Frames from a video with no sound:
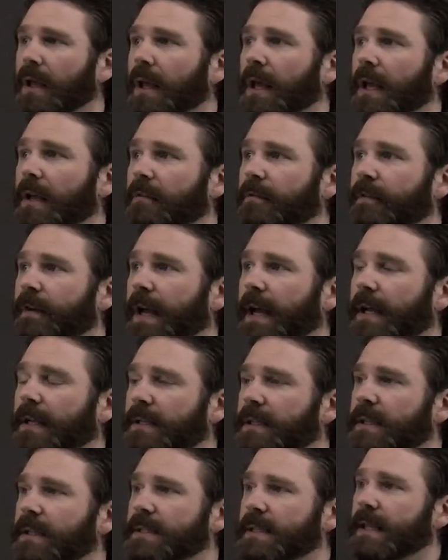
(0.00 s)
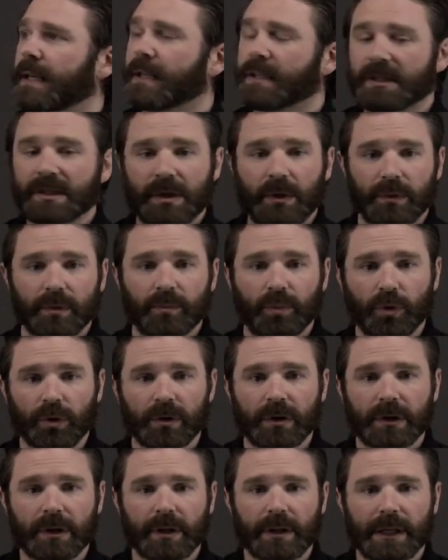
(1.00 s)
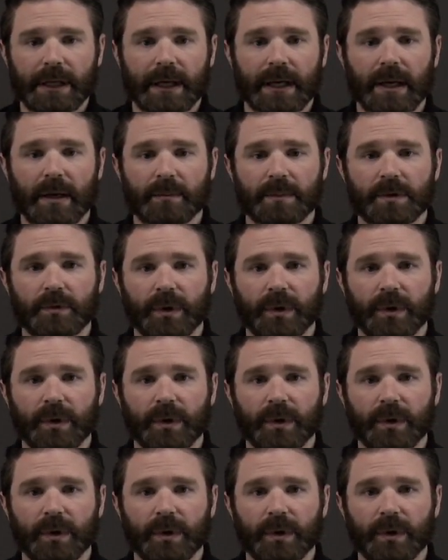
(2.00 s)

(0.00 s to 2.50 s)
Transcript: In fact, this thing is so important that it comes